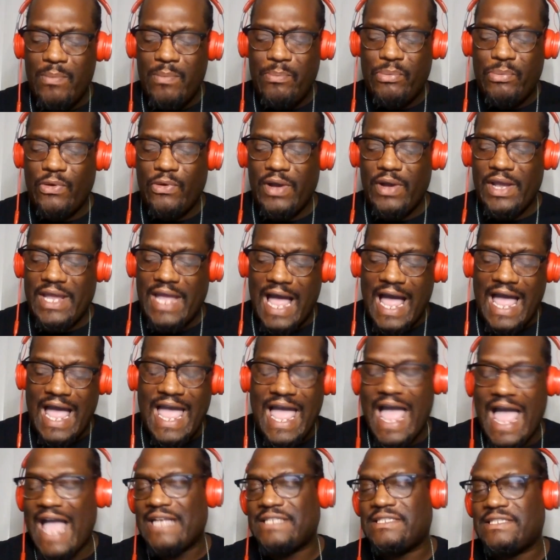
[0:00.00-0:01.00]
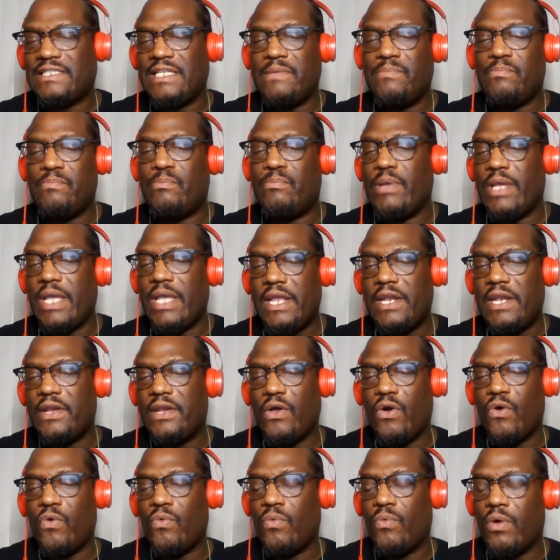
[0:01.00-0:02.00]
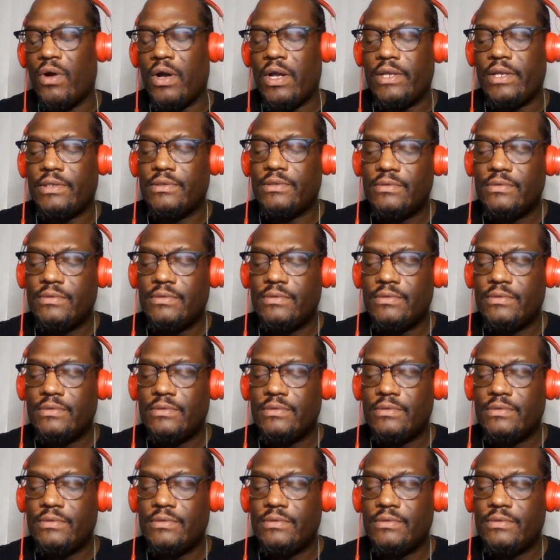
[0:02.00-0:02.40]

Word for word: point, I had actually bidded on one.